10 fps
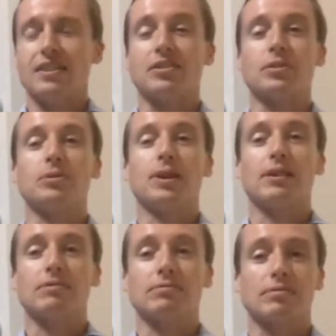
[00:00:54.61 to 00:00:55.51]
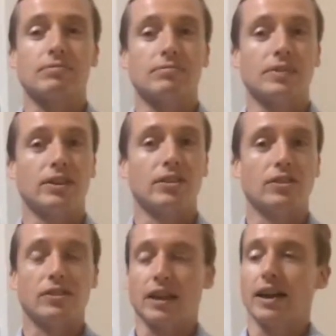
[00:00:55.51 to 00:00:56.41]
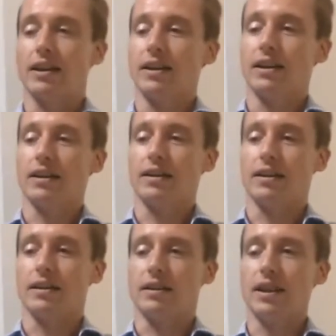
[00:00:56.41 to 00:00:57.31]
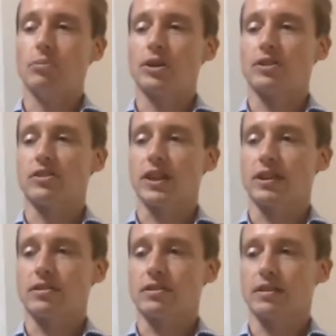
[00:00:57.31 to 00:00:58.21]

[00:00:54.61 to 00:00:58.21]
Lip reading: So this is Lambloch Estate,